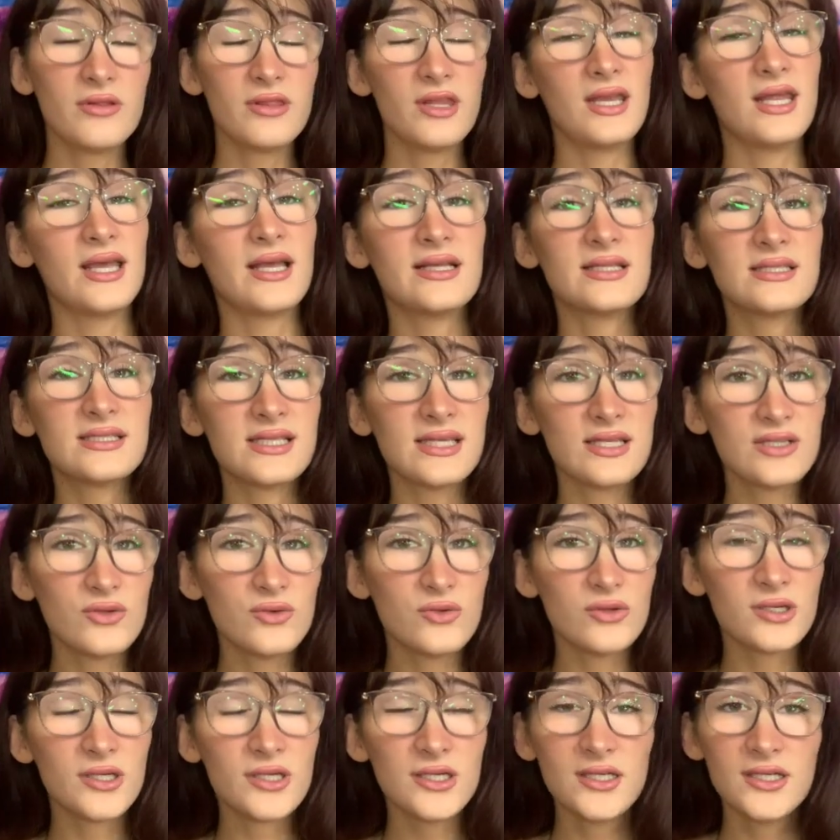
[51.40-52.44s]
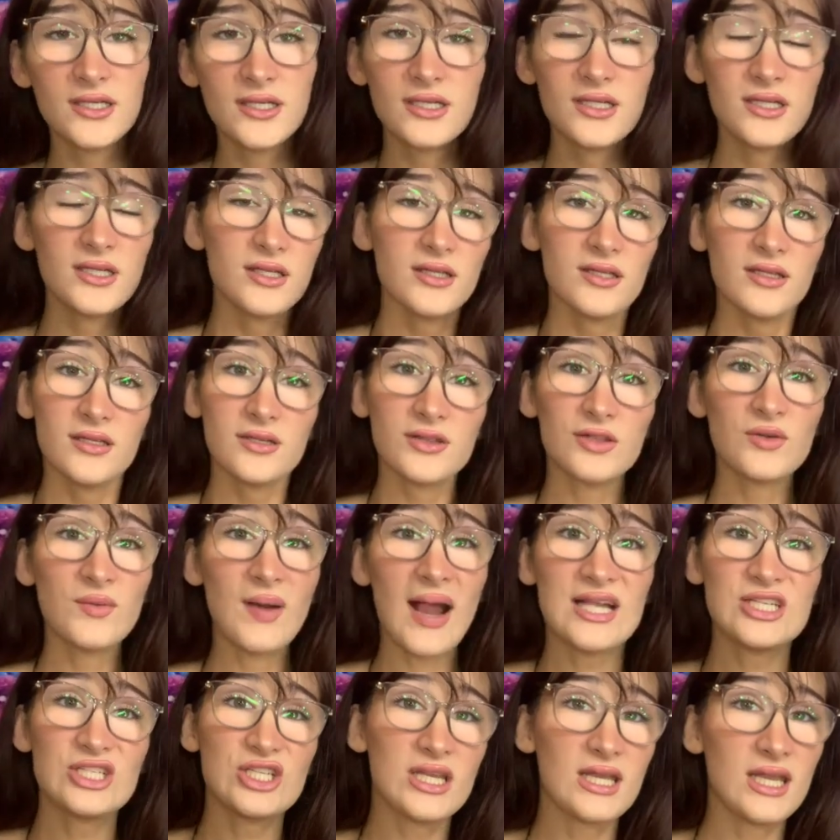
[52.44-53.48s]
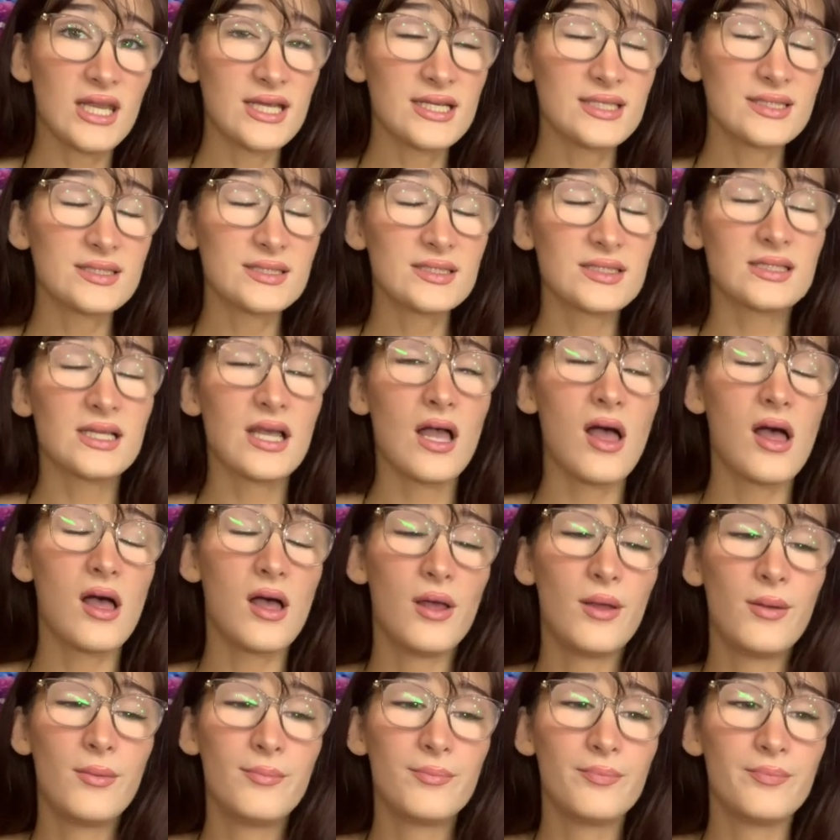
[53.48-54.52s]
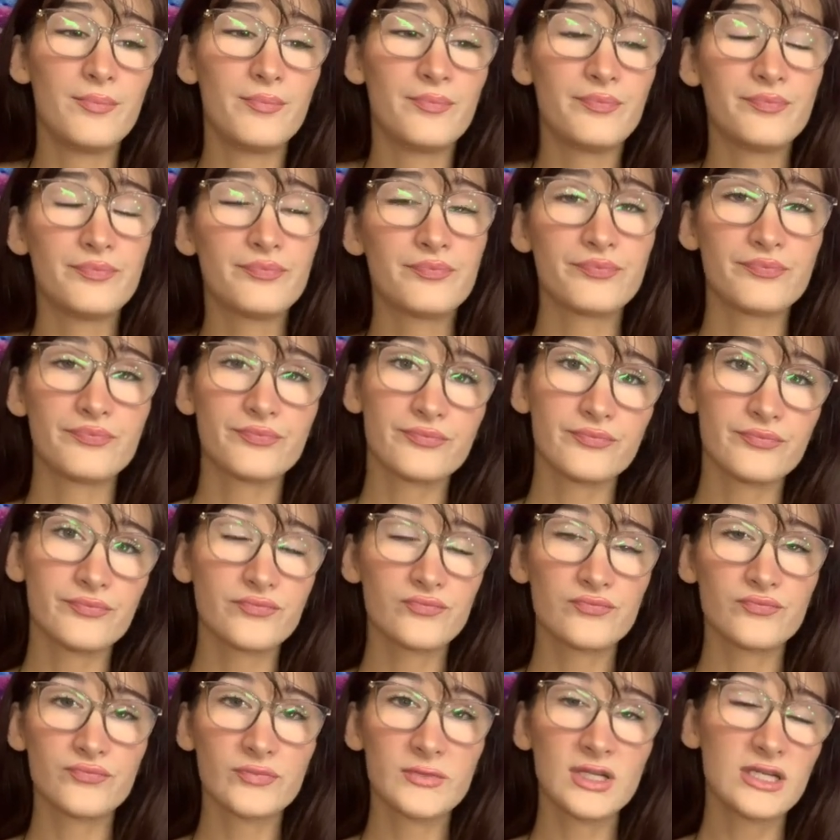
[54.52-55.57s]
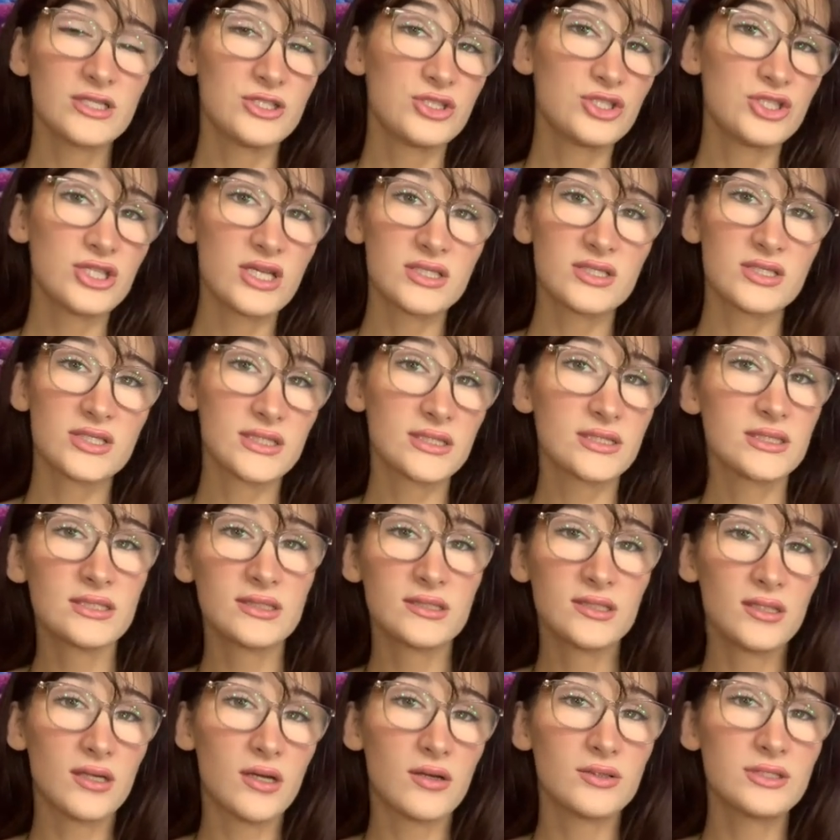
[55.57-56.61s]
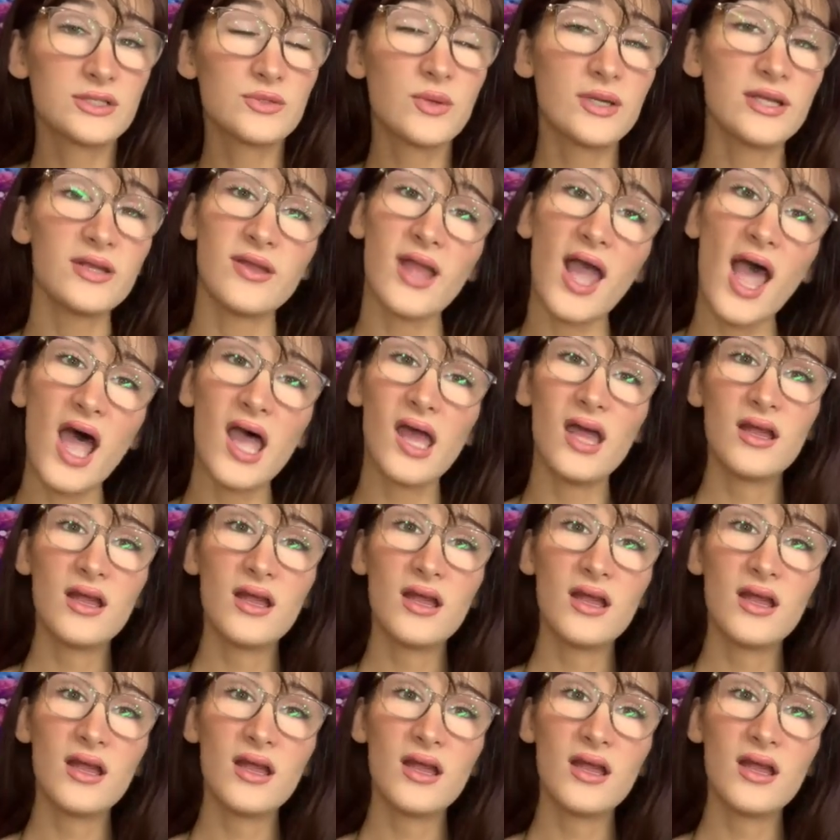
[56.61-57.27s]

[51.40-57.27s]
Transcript: the nails, ignore the ratchetness. Um, it's just, you know, it's what you get.